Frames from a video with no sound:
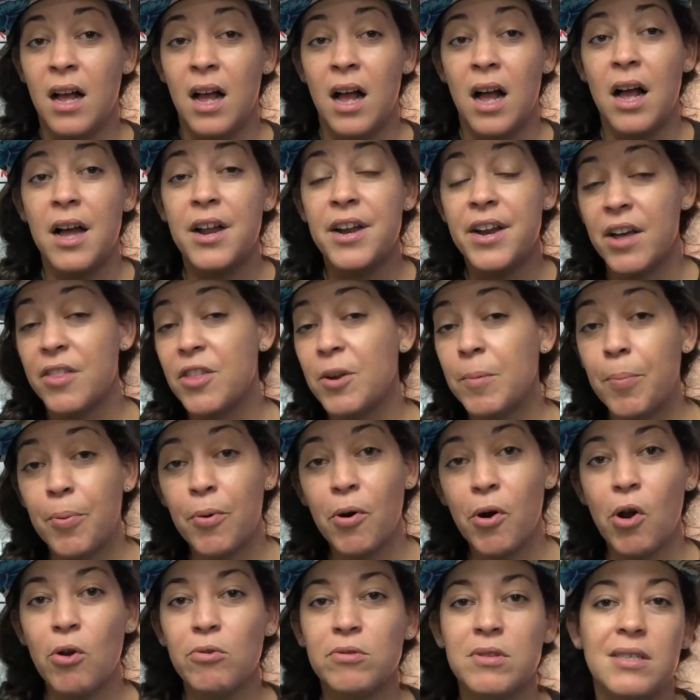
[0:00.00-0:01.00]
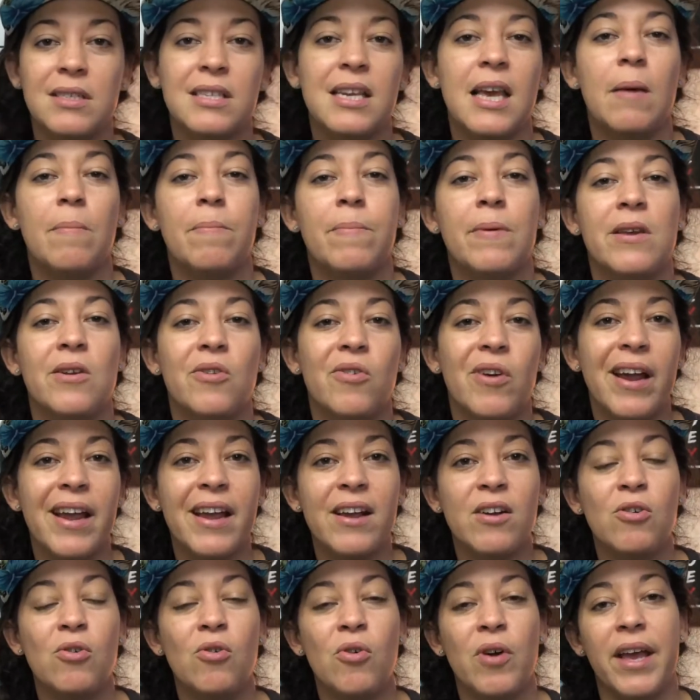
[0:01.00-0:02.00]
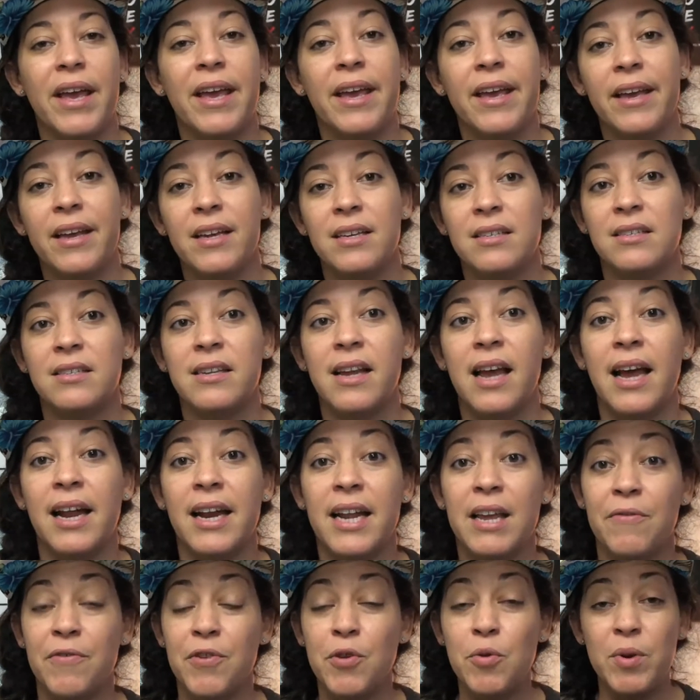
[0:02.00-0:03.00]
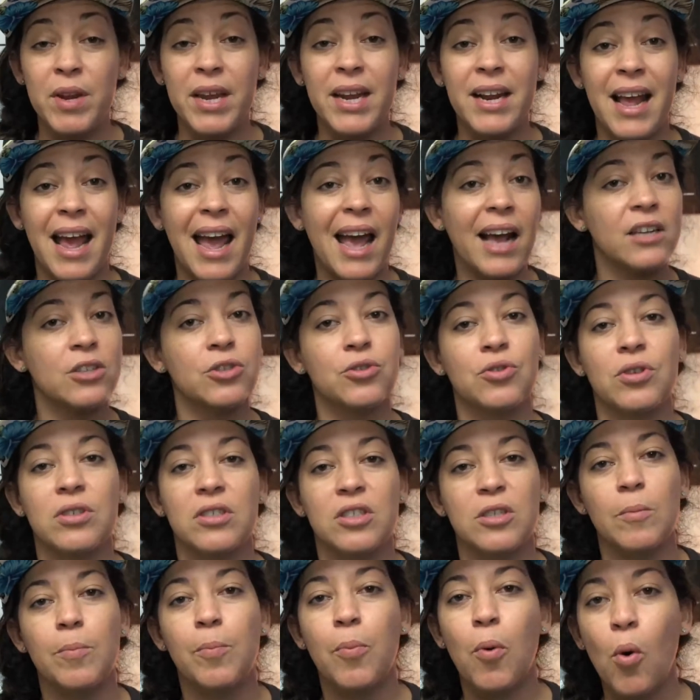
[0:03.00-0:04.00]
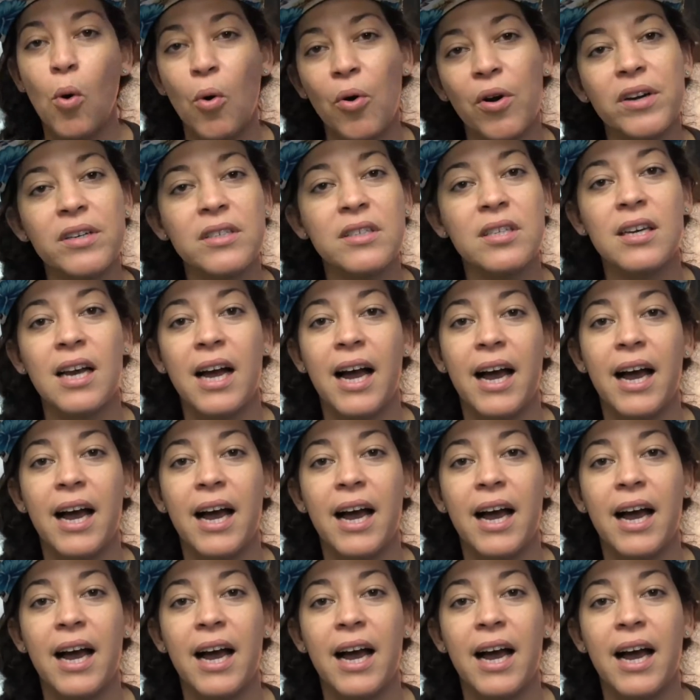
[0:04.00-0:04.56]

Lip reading: Another pro to taping your ankle is that if you need extra support,